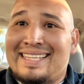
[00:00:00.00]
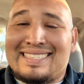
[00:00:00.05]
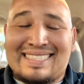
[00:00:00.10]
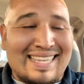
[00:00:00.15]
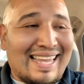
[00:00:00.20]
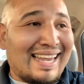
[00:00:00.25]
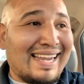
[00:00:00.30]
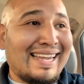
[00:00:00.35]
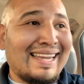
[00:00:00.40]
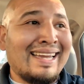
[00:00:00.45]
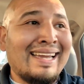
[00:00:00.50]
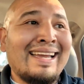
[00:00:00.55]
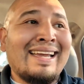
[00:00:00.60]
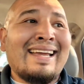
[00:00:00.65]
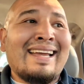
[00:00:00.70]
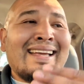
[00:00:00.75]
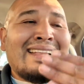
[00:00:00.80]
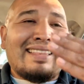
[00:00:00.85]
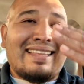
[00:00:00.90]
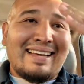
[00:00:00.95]
It's like
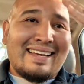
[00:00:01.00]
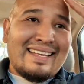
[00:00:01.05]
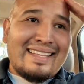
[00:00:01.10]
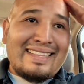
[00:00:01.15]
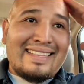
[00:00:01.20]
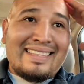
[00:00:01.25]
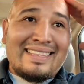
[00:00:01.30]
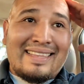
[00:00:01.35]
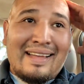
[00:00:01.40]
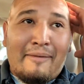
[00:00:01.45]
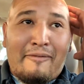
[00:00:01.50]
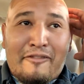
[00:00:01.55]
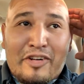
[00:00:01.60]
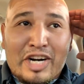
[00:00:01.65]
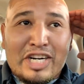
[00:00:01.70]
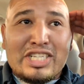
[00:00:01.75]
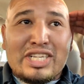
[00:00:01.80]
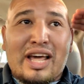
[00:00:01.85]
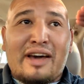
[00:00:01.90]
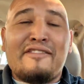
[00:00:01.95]
the the
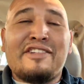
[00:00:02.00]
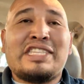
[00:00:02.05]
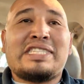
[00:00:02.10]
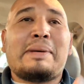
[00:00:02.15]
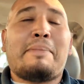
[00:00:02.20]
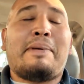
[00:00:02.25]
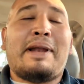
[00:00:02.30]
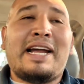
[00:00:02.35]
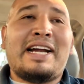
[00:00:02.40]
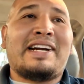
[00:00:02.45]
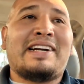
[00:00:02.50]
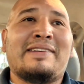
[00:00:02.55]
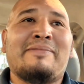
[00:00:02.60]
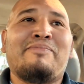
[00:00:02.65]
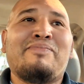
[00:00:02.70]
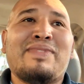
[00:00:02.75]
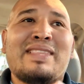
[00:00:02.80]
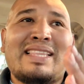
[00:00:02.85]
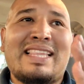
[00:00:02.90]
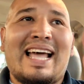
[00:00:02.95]
first offensive
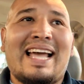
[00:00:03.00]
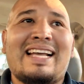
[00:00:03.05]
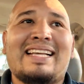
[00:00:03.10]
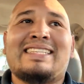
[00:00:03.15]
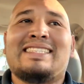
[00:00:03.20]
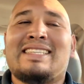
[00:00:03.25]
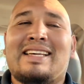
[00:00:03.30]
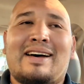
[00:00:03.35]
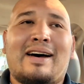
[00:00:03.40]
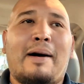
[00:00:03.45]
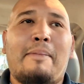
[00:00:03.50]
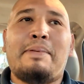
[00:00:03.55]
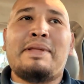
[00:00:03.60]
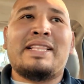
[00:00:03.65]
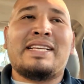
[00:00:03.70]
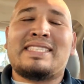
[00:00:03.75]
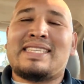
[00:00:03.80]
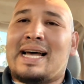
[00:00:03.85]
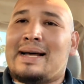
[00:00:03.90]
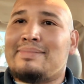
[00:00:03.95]
player that is up
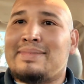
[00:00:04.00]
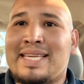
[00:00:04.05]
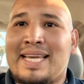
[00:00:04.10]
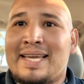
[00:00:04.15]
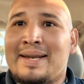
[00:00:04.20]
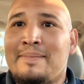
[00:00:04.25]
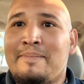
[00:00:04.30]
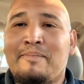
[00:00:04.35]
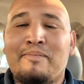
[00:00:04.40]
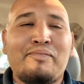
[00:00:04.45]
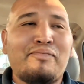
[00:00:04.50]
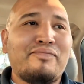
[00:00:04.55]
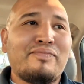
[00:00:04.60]
in the top 10